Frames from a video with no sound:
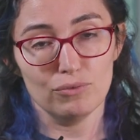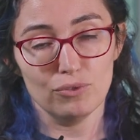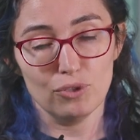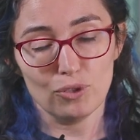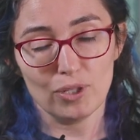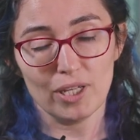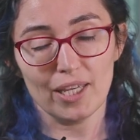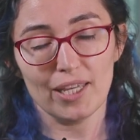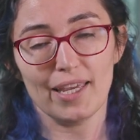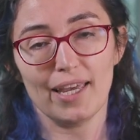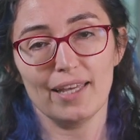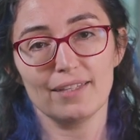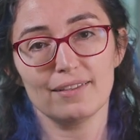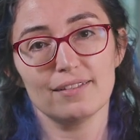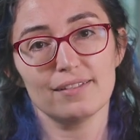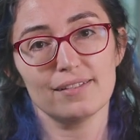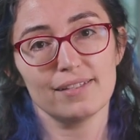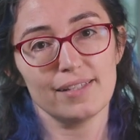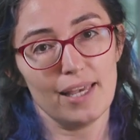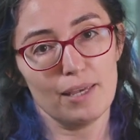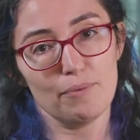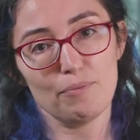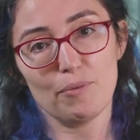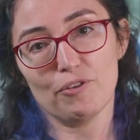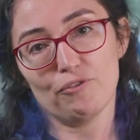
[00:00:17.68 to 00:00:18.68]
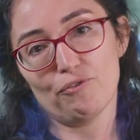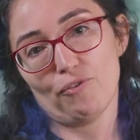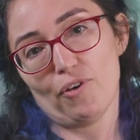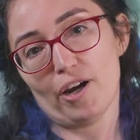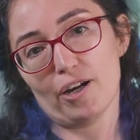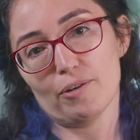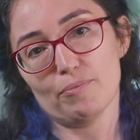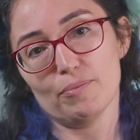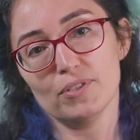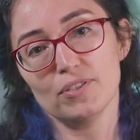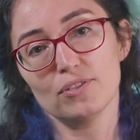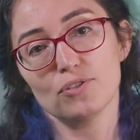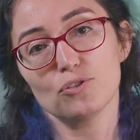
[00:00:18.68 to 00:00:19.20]
looking at the same
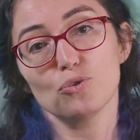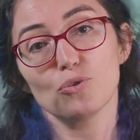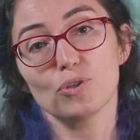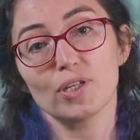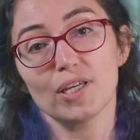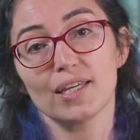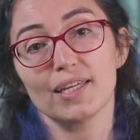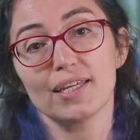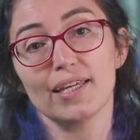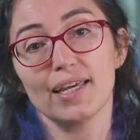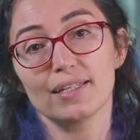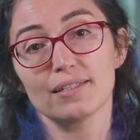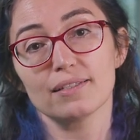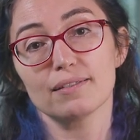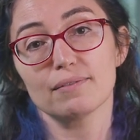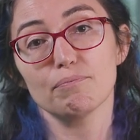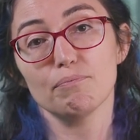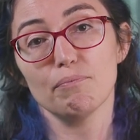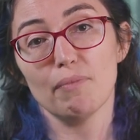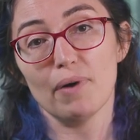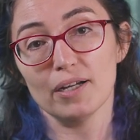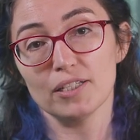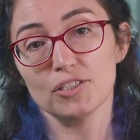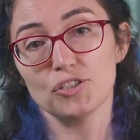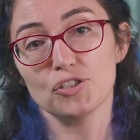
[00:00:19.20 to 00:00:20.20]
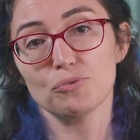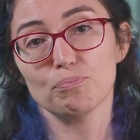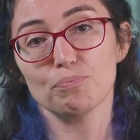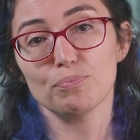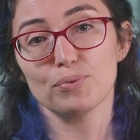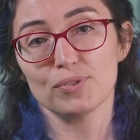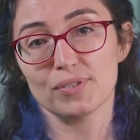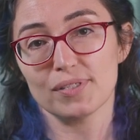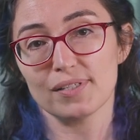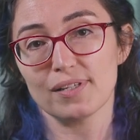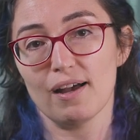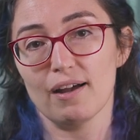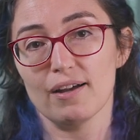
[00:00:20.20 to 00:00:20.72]
environments, you can get much
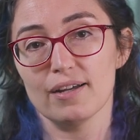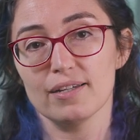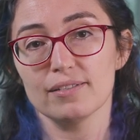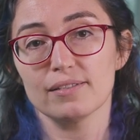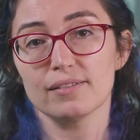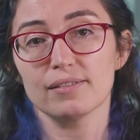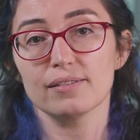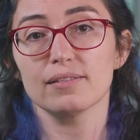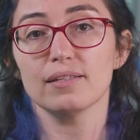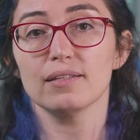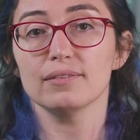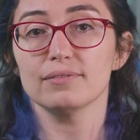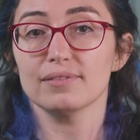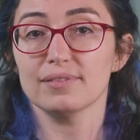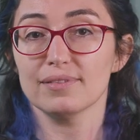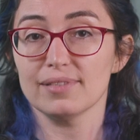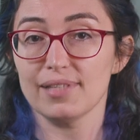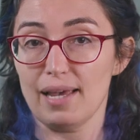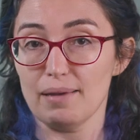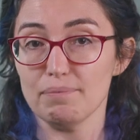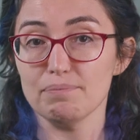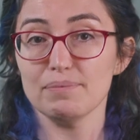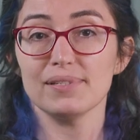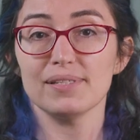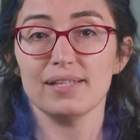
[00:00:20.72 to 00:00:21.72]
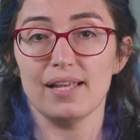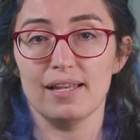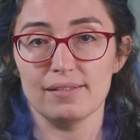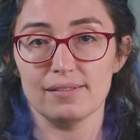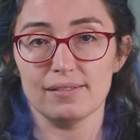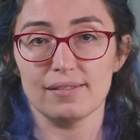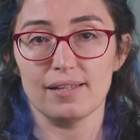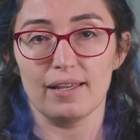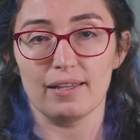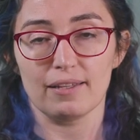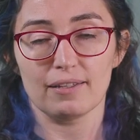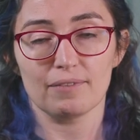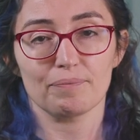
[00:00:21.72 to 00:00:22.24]
precise depth
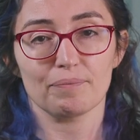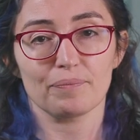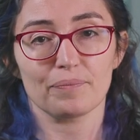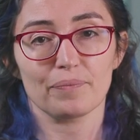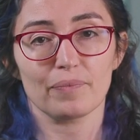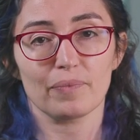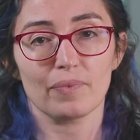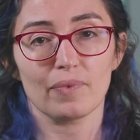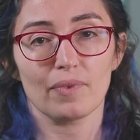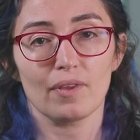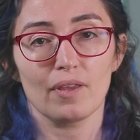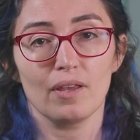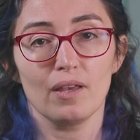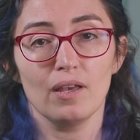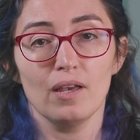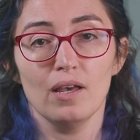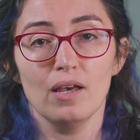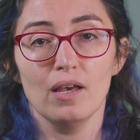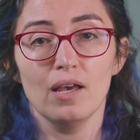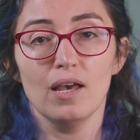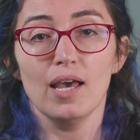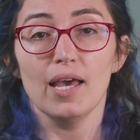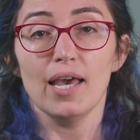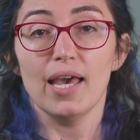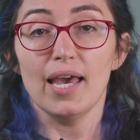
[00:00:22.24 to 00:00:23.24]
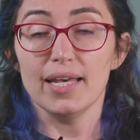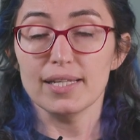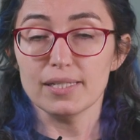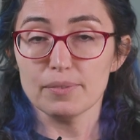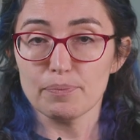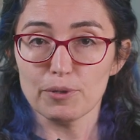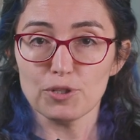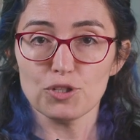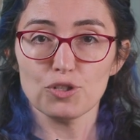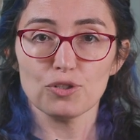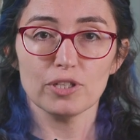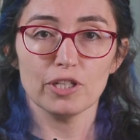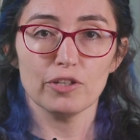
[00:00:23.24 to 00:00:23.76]
sensing.
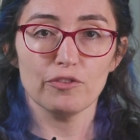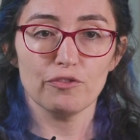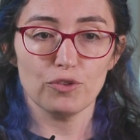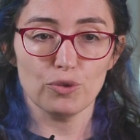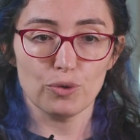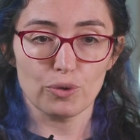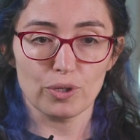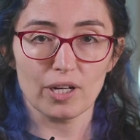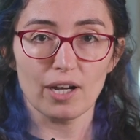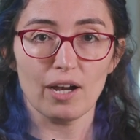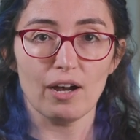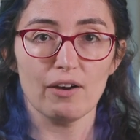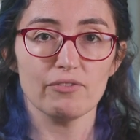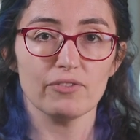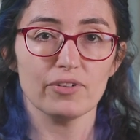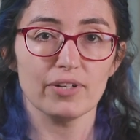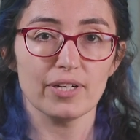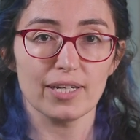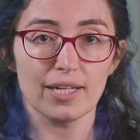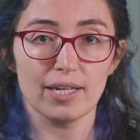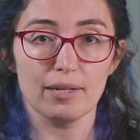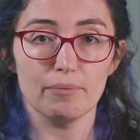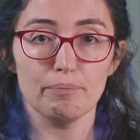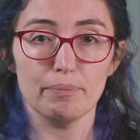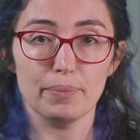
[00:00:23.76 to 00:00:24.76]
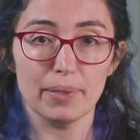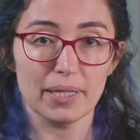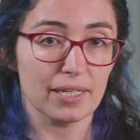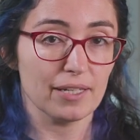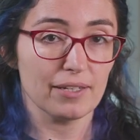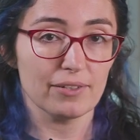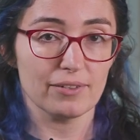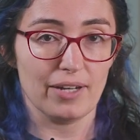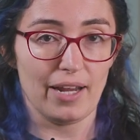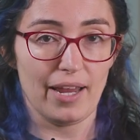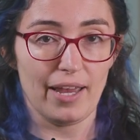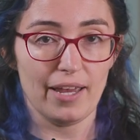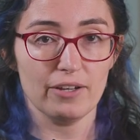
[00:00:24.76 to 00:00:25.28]
Especially if you're covering a
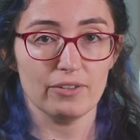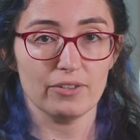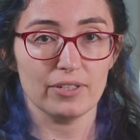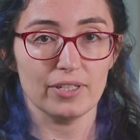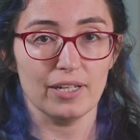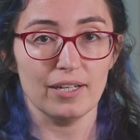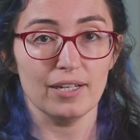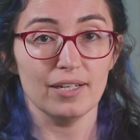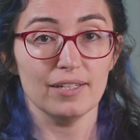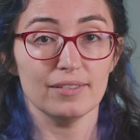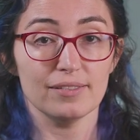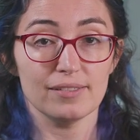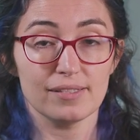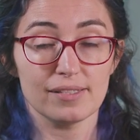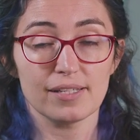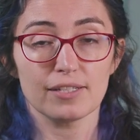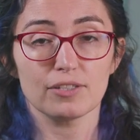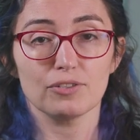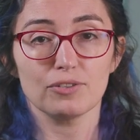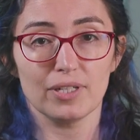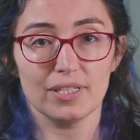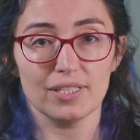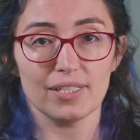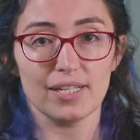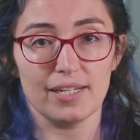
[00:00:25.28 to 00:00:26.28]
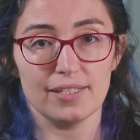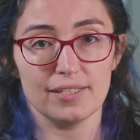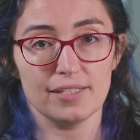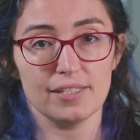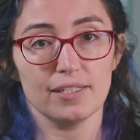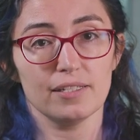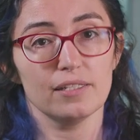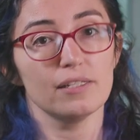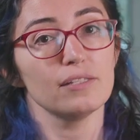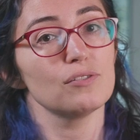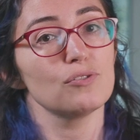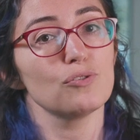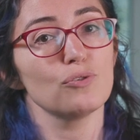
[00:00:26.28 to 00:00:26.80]
bigger area, it's a great
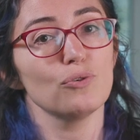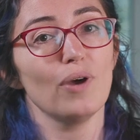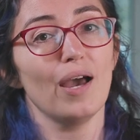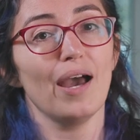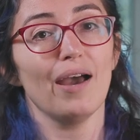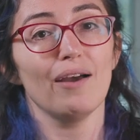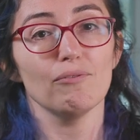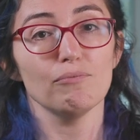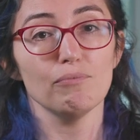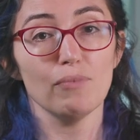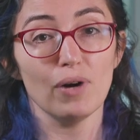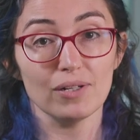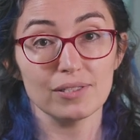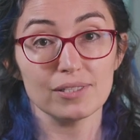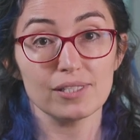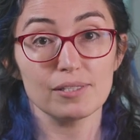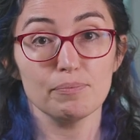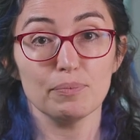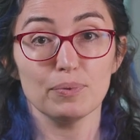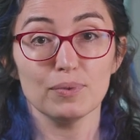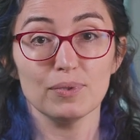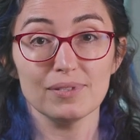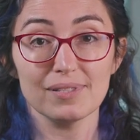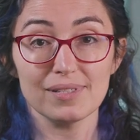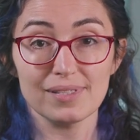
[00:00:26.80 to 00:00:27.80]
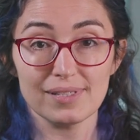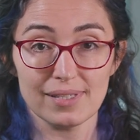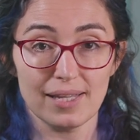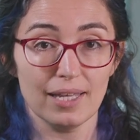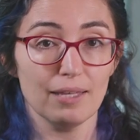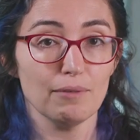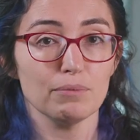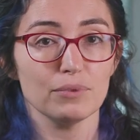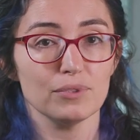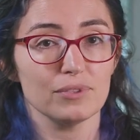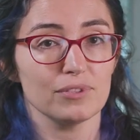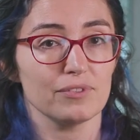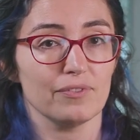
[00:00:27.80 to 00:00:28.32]
idea to have multiple
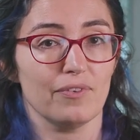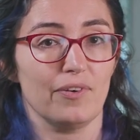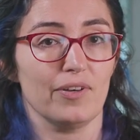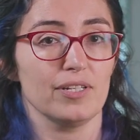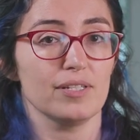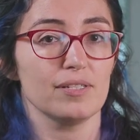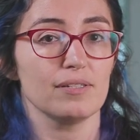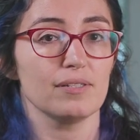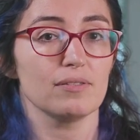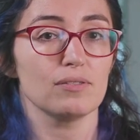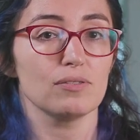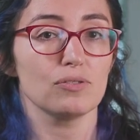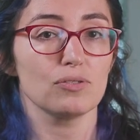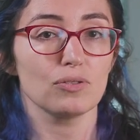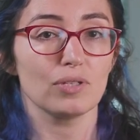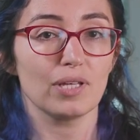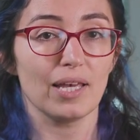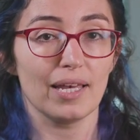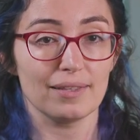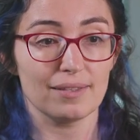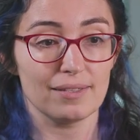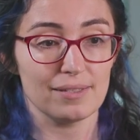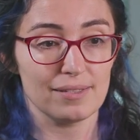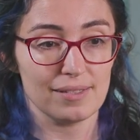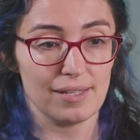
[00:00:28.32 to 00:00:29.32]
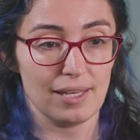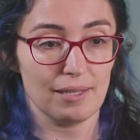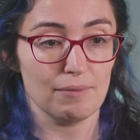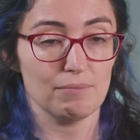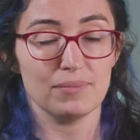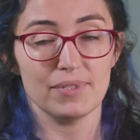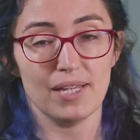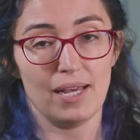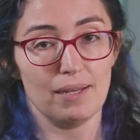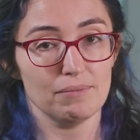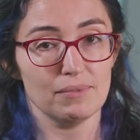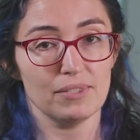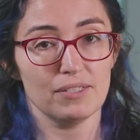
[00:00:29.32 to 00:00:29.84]
stable devices to get the same
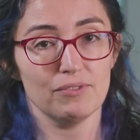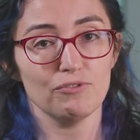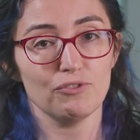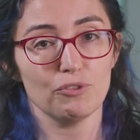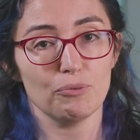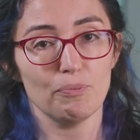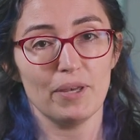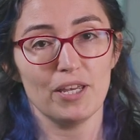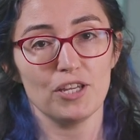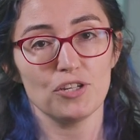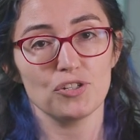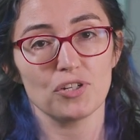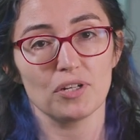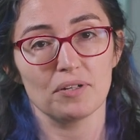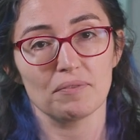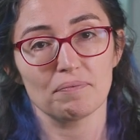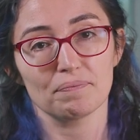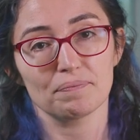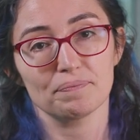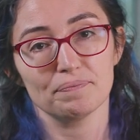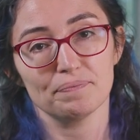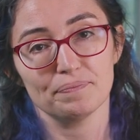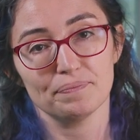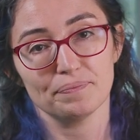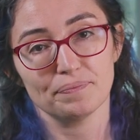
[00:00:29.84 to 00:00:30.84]
depth information.